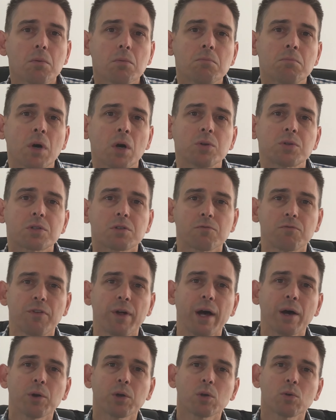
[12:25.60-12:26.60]
most
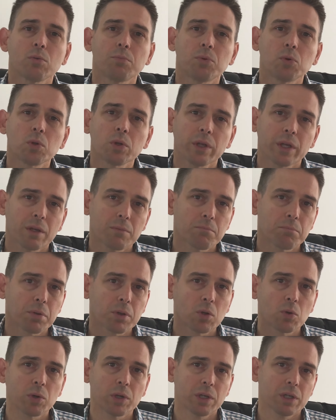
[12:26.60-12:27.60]
valuable
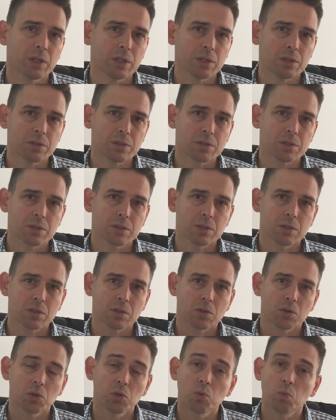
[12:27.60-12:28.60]
employees
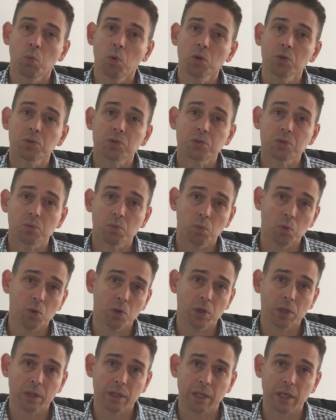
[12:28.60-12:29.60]
who want to
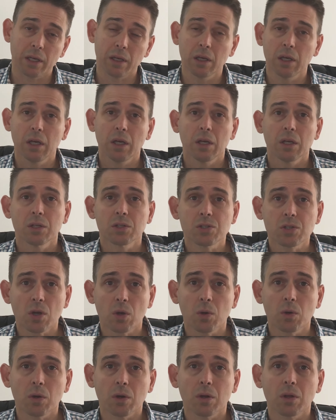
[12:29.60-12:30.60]
work there.
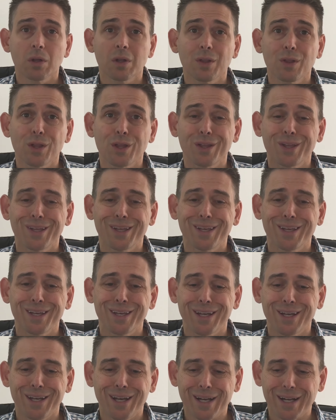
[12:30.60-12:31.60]
So
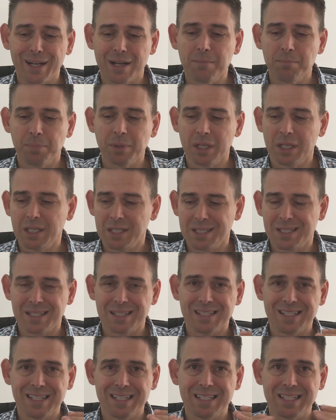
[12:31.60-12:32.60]
a company
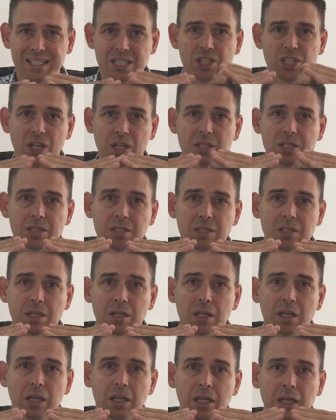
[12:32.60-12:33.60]
is just
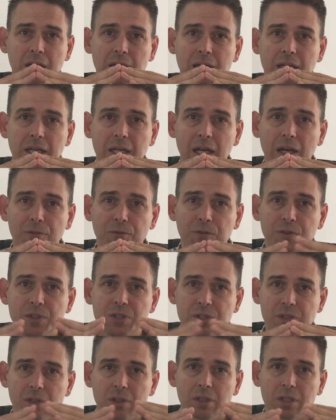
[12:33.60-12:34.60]
a
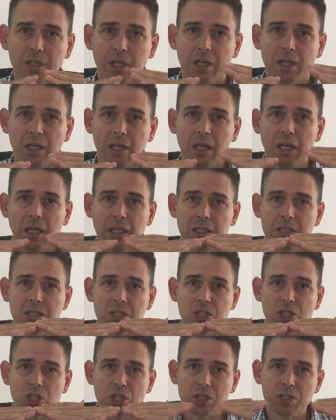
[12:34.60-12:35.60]
facilitator. It
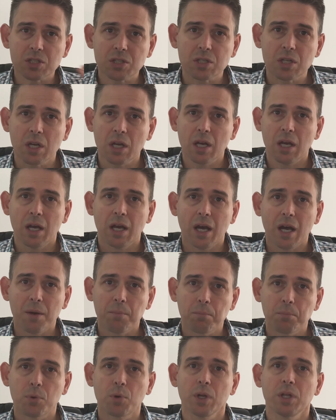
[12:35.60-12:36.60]
is just a
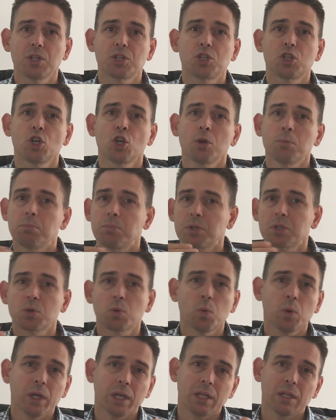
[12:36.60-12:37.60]
bridge
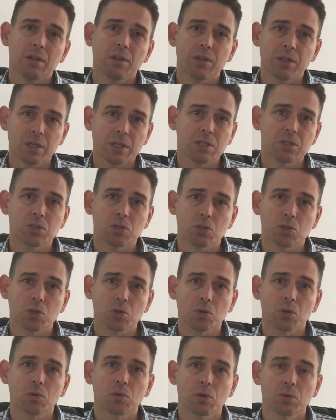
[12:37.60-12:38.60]
between these
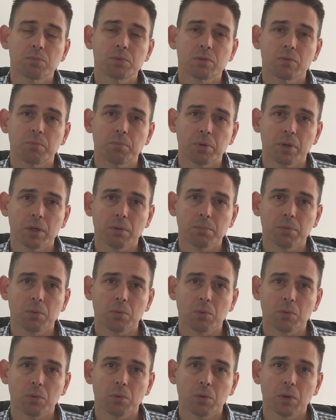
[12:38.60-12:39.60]
two groups of people.
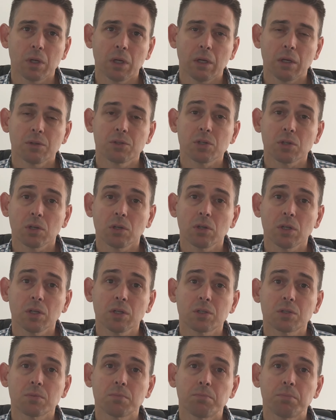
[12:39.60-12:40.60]
So you
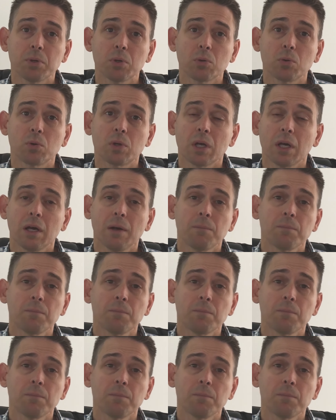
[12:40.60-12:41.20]
need to build